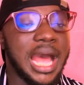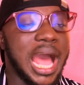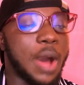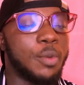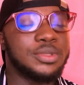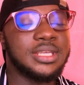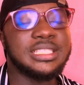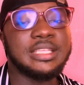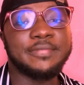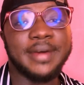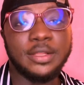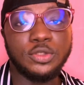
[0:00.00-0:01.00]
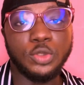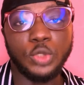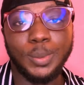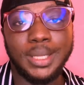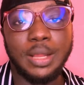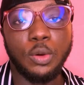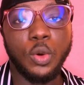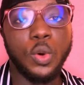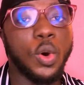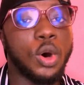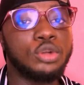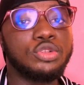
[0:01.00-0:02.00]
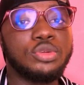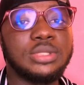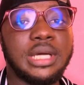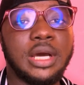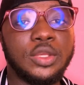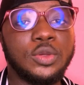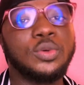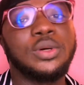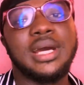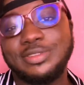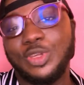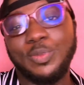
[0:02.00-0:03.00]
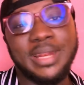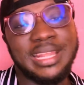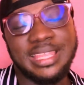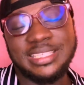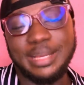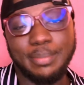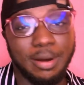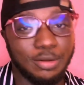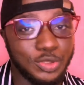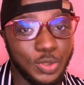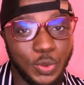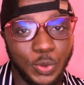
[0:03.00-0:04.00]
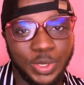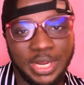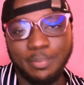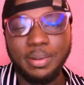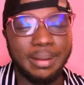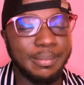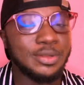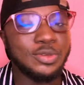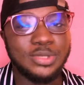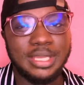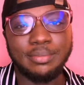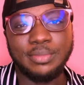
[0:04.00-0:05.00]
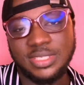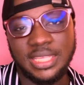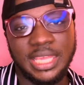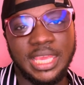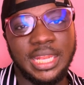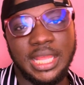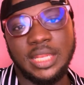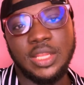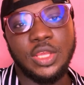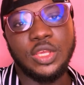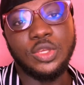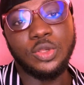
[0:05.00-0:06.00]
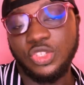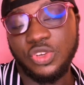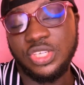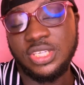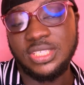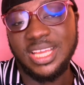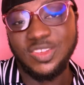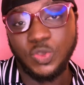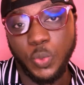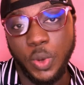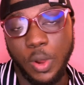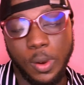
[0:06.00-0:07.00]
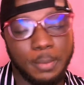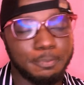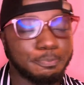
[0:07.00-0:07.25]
I won't just define tone, but I'll go on to tell you so many things about tone and probably do some singing and illustrations as well.